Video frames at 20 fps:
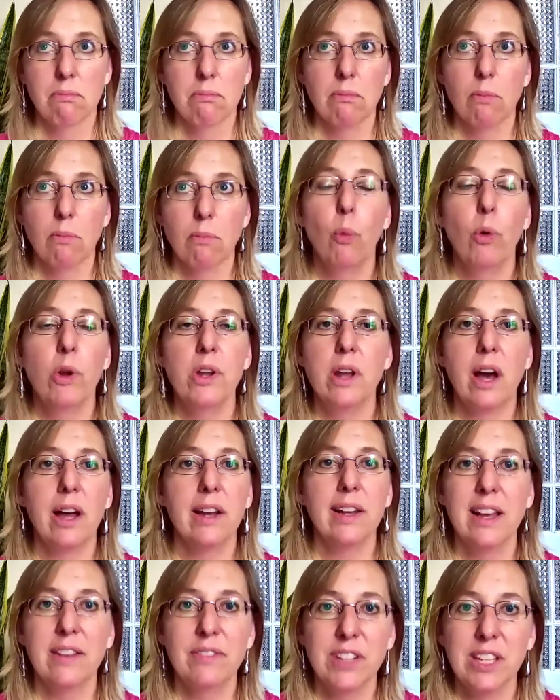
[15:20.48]
would not
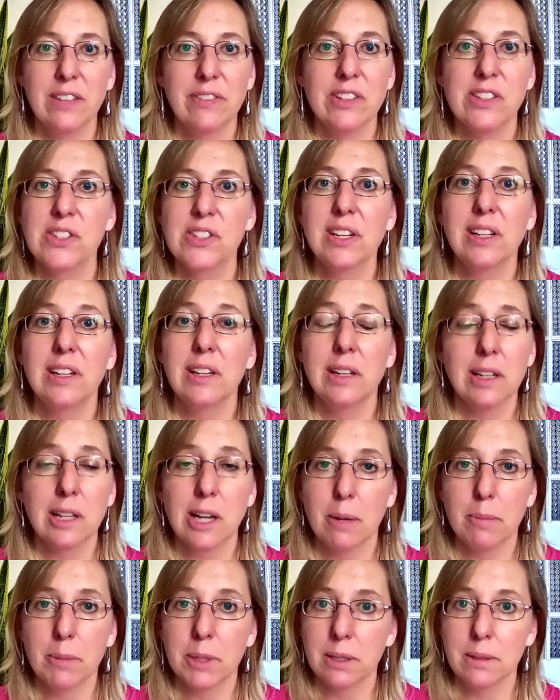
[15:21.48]
have even seen it
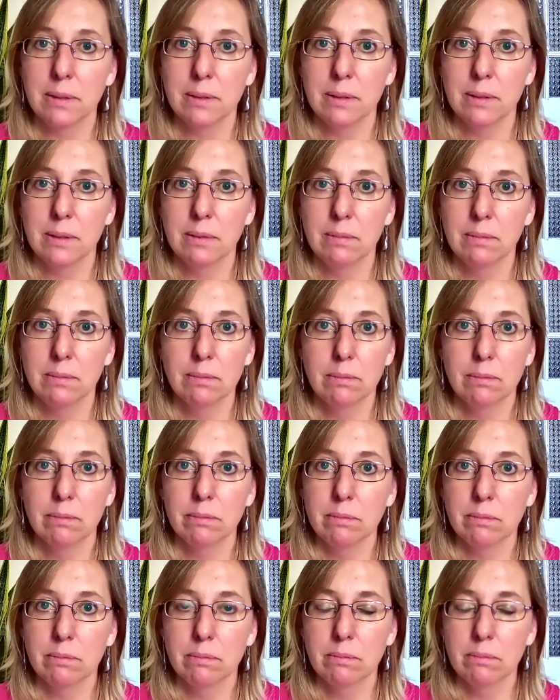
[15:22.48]
coming.
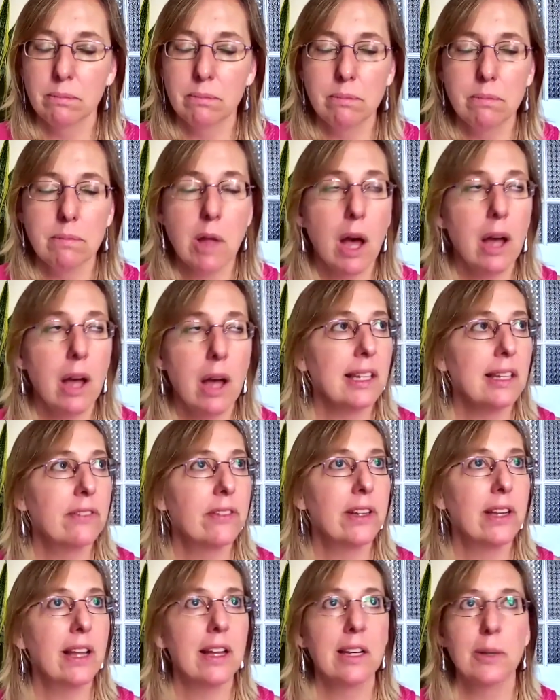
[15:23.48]
Not even
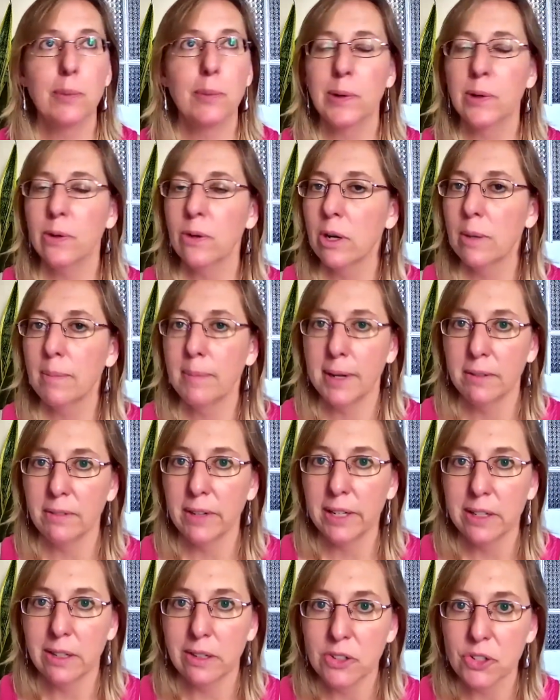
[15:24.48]
anywhere on my
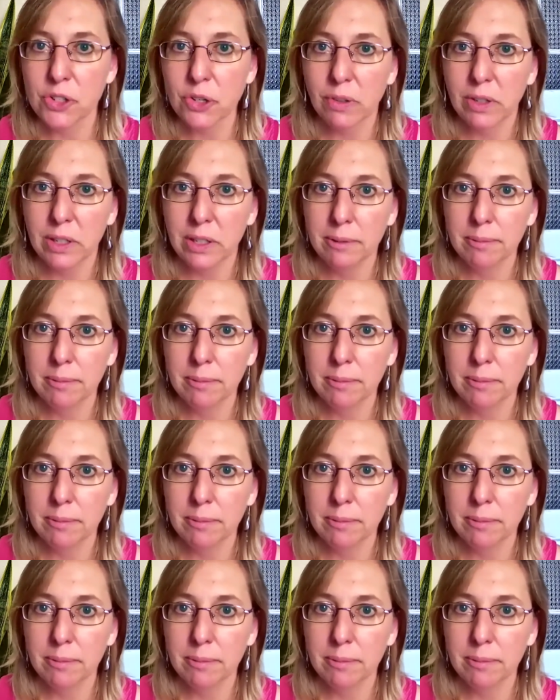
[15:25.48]
radar screen.